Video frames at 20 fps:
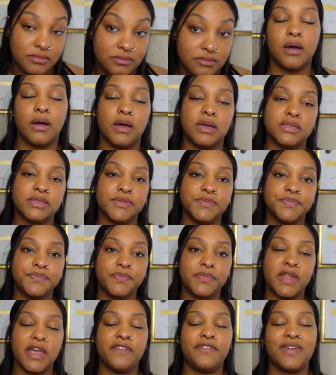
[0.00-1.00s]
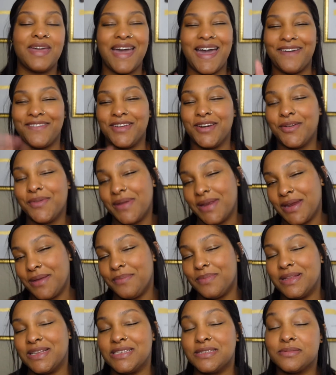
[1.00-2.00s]
Awesome. If you haven't already,
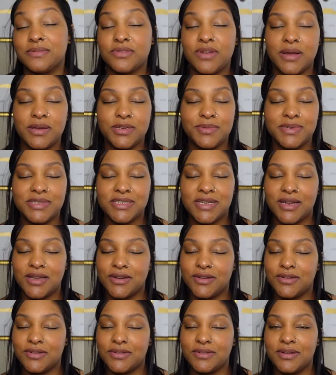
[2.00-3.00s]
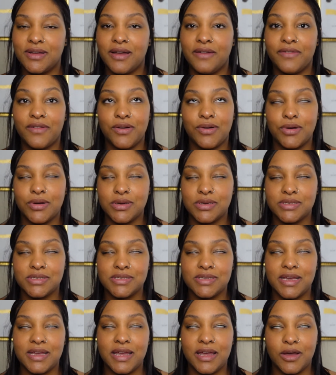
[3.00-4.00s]
please subscribe to my channel. Of course,
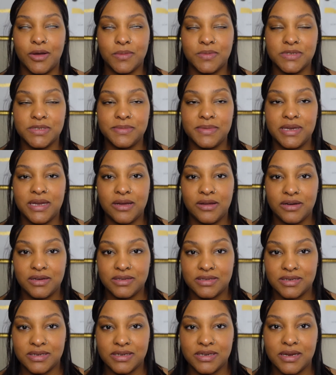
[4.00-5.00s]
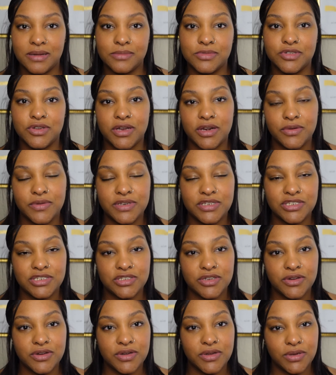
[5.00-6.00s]
it helps me out a ton. I'm trying to reach a
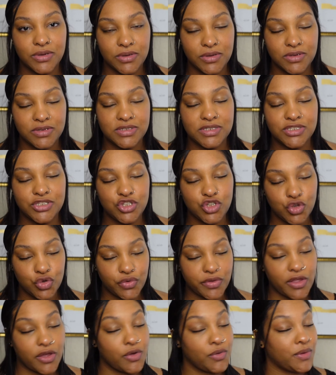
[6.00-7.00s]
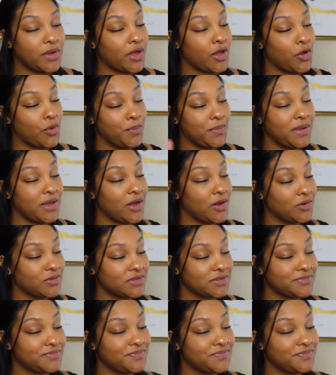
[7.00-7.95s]
certain goal, so that will help me out